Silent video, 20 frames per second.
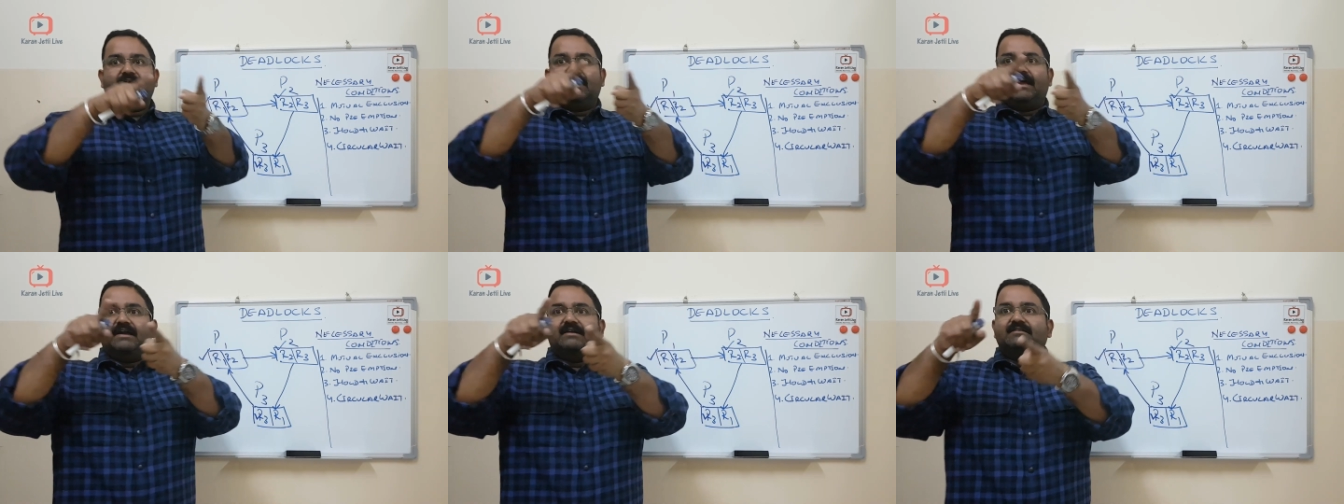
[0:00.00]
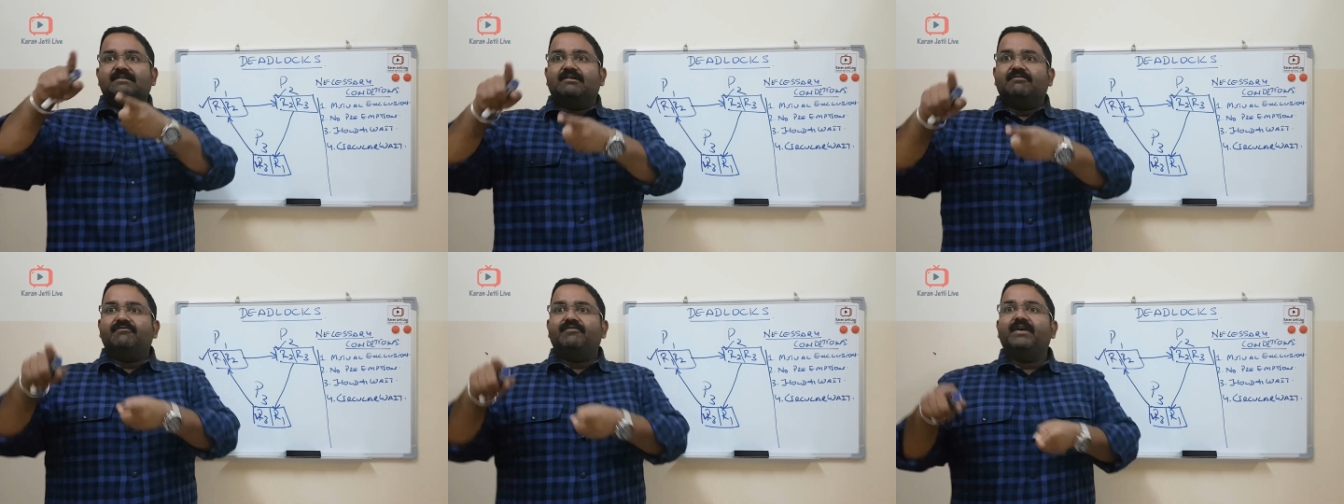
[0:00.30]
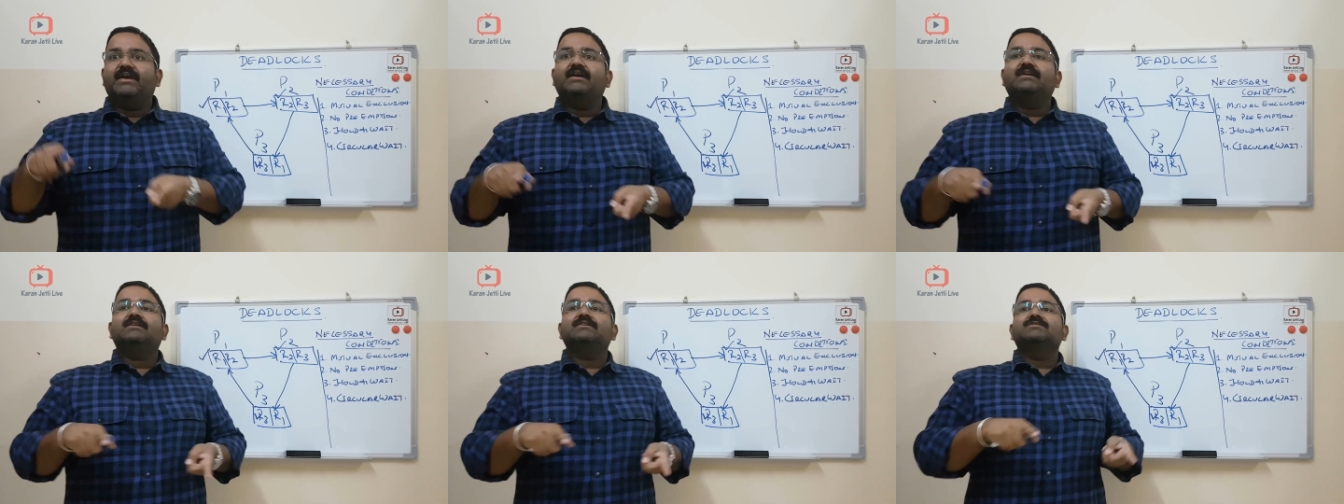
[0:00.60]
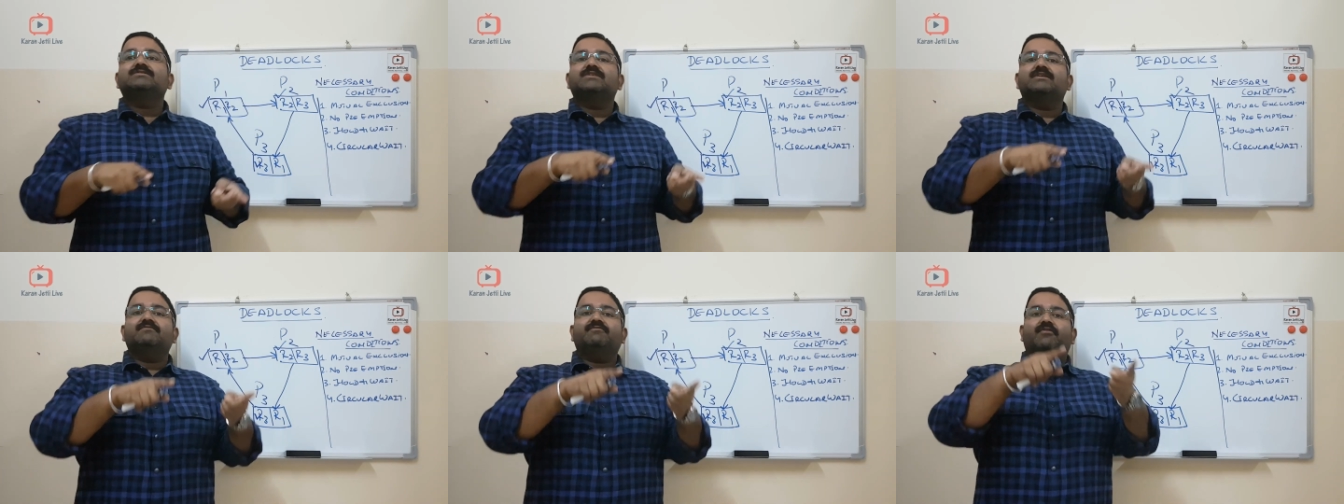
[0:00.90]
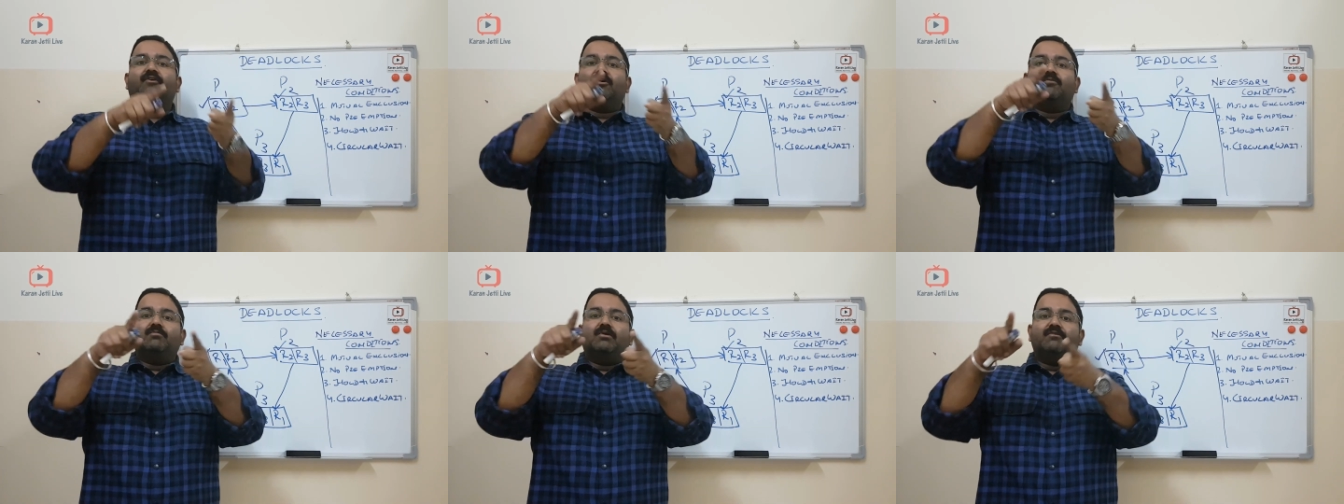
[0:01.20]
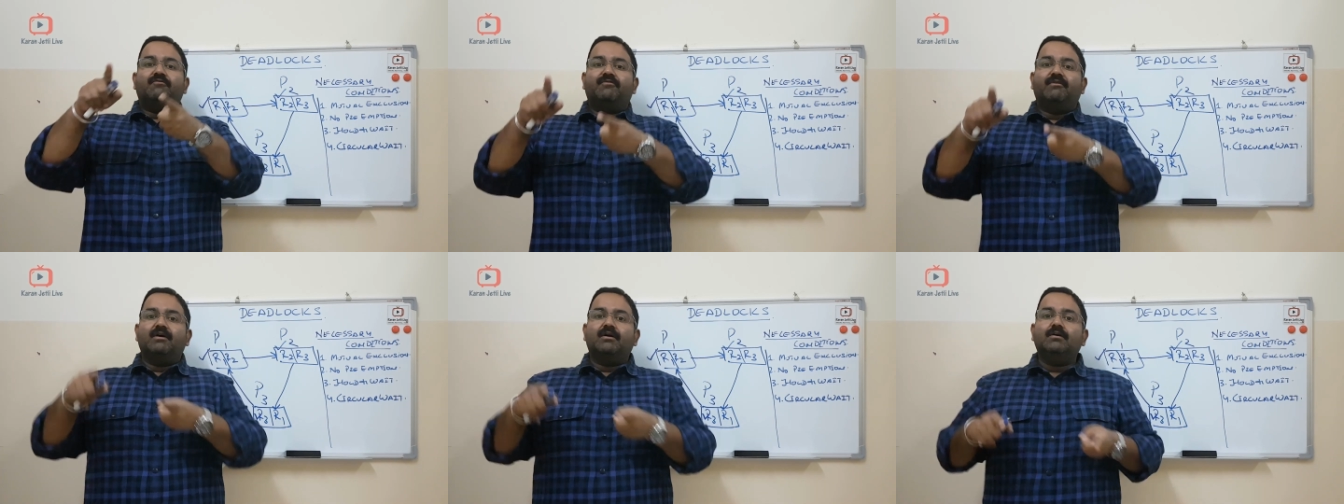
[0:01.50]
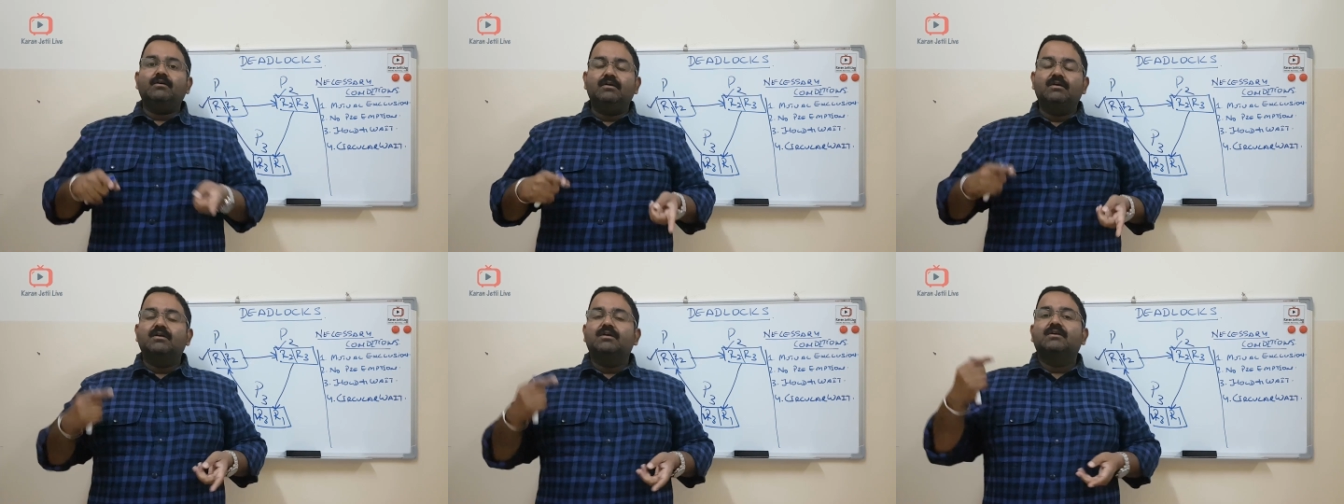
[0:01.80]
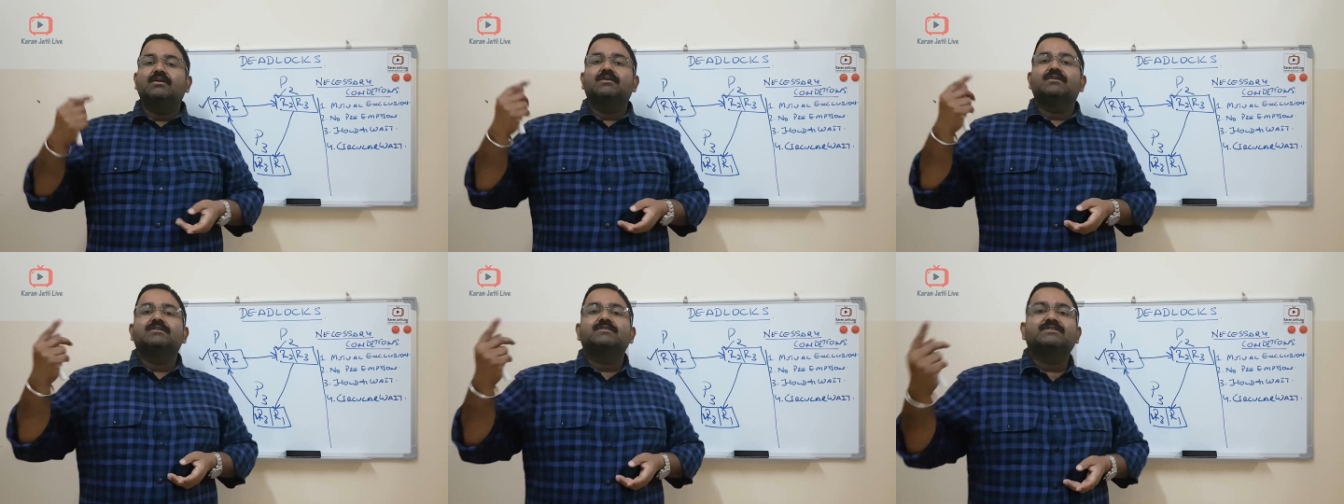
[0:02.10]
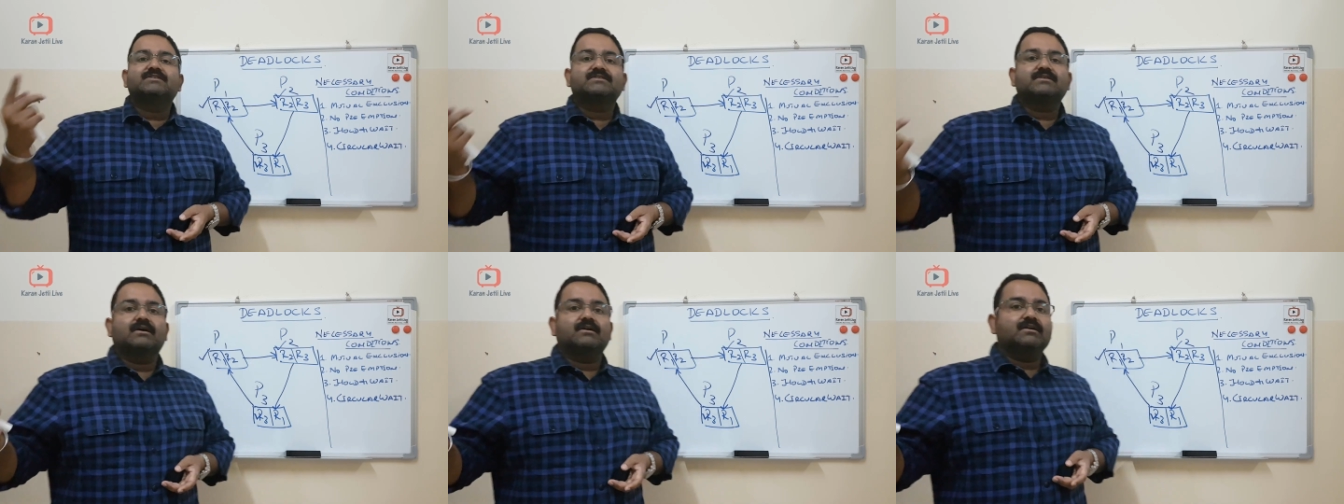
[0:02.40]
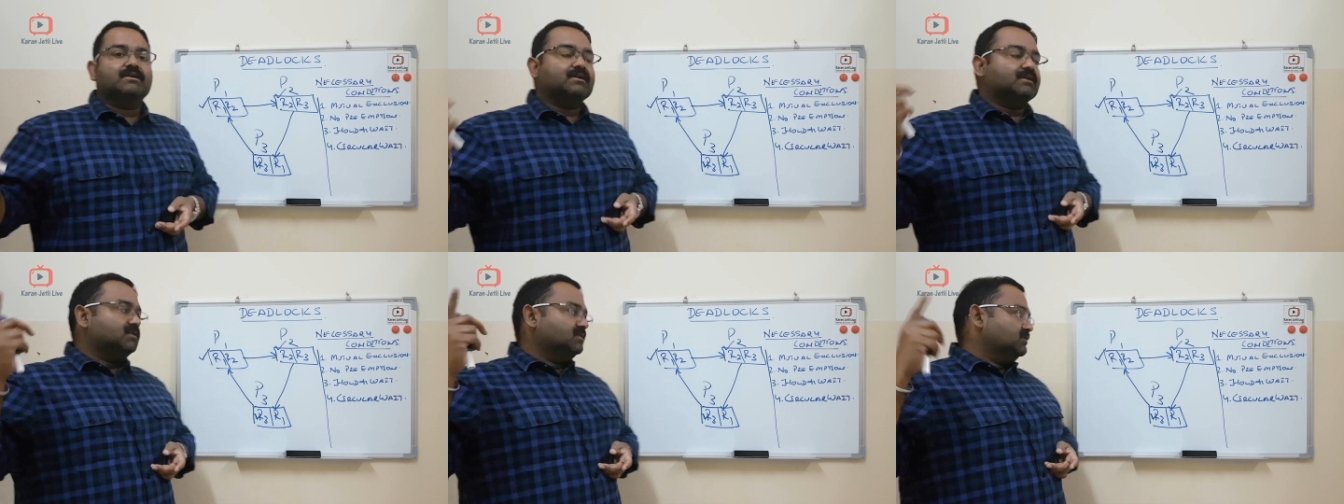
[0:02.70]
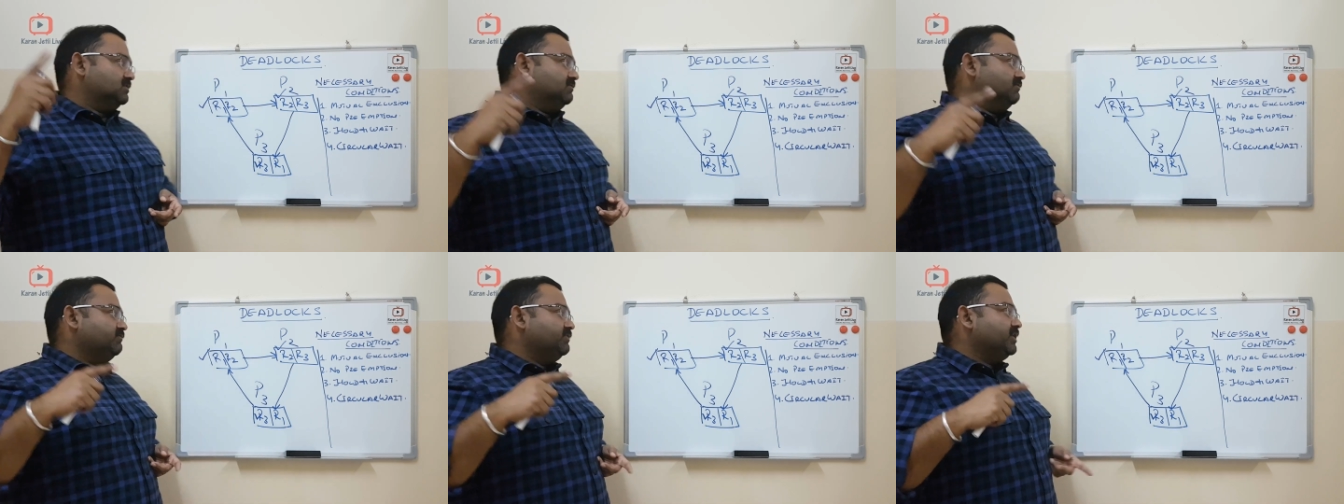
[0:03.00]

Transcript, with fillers: And the wait is in form of a circle.